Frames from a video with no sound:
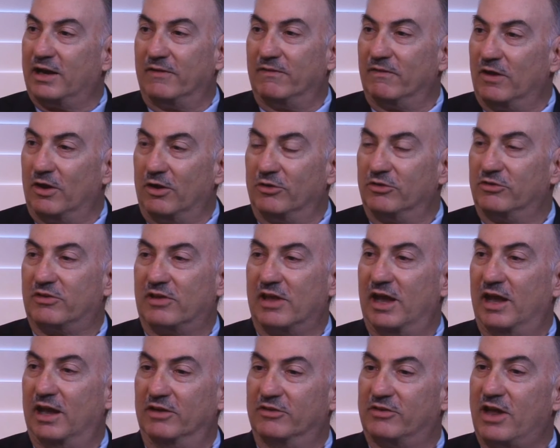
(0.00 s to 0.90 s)
in those
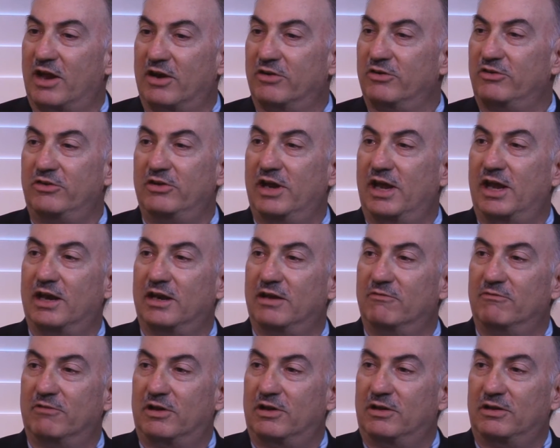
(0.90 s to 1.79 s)
days? How did you get
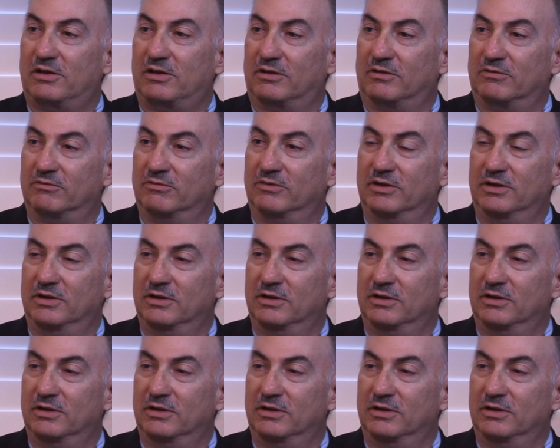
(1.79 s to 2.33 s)
involved?